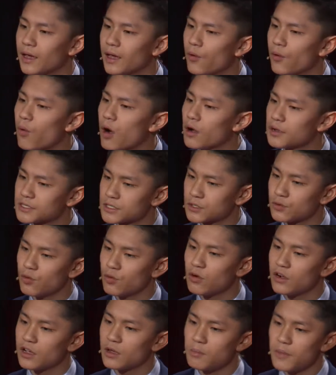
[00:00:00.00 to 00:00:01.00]
And while
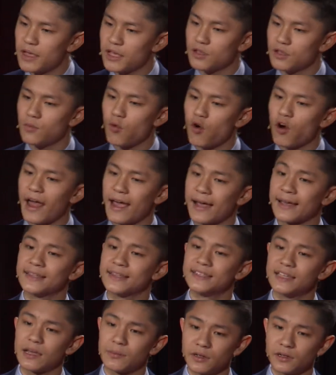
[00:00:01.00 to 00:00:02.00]
school can make you more
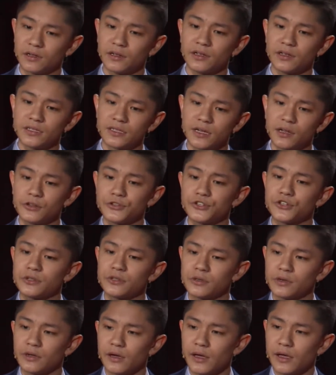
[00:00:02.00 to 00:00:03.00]
academically
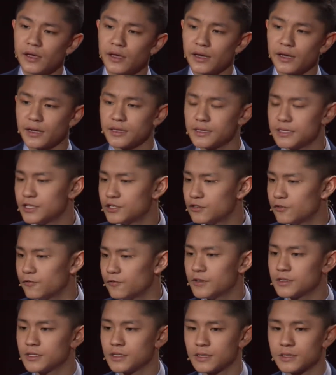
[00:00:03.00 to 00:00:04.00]
intelligent, it can teach you
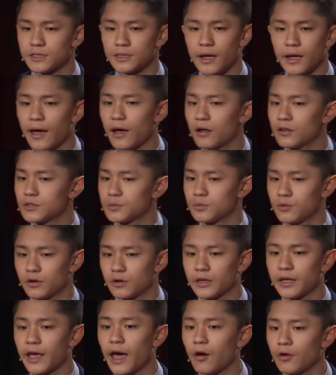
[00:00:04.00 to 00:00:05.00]
physics, algebra,
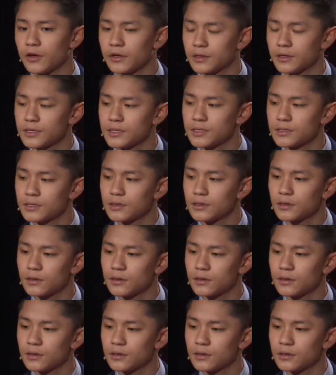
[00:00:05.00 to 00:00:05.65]
calculus.